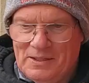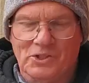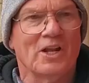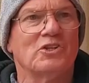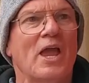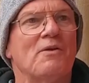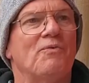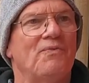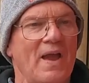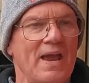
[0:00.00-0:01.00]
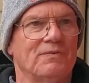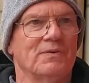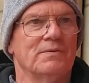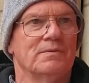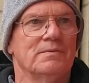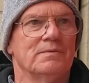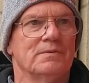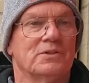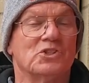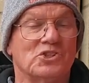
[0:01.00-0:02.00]
going to take faith
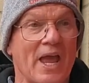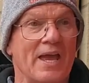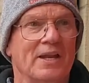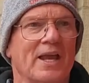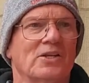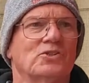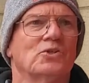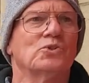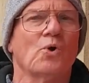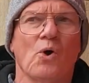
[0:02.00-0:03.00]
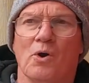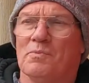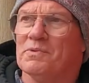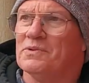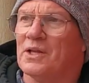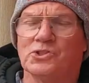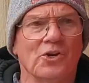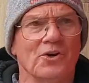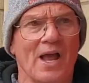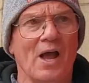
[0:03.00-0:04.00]
to stand against the storm that's
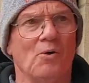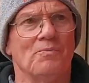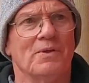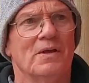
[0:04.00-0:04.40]
here now.